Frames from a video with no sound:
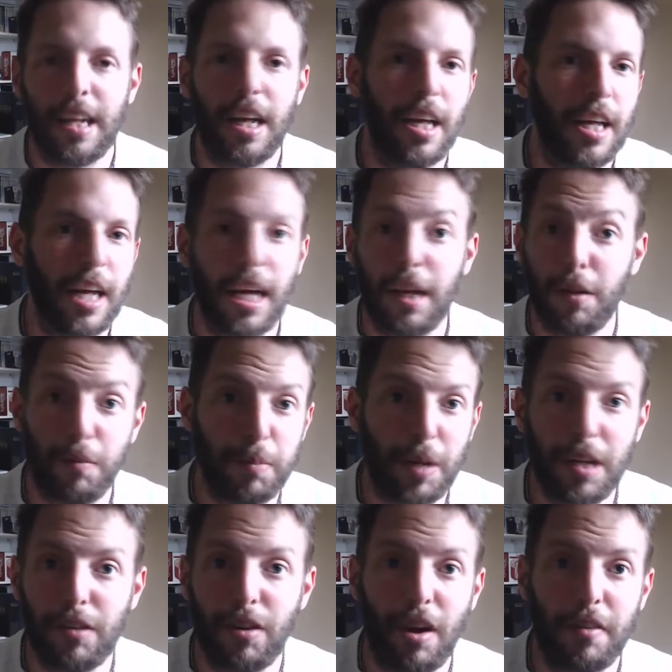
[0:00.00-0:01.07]
it
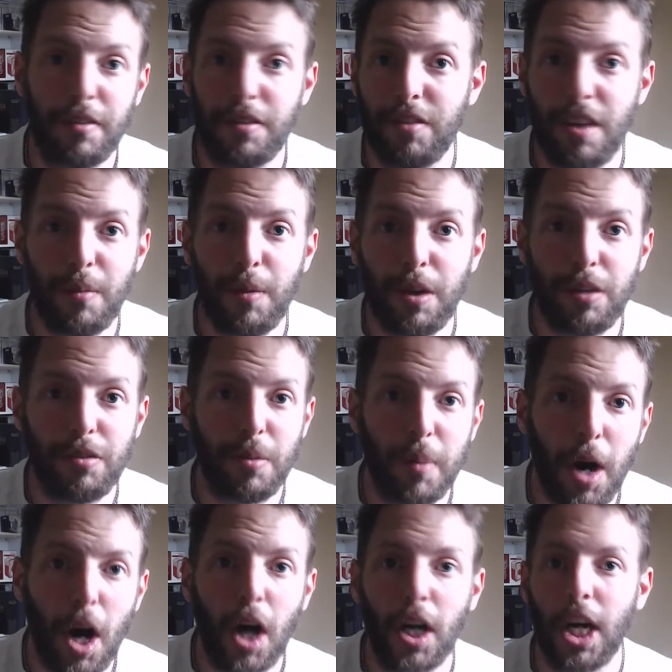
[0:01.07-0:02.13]
plays off the same way as the
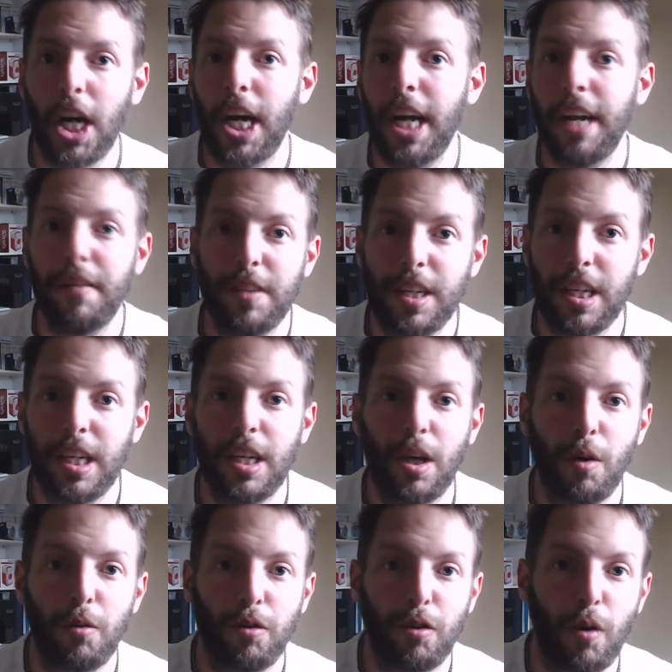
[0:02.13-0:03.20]
manga, and everything
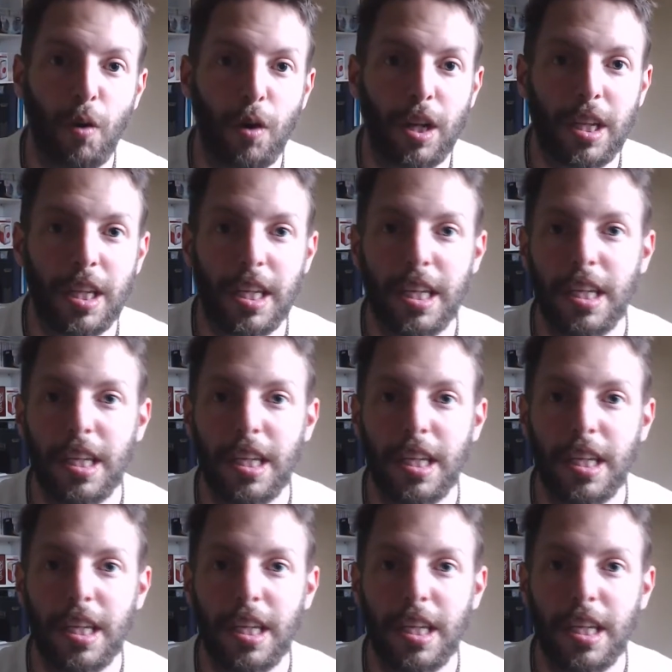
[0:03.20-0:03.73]
goes accordingly.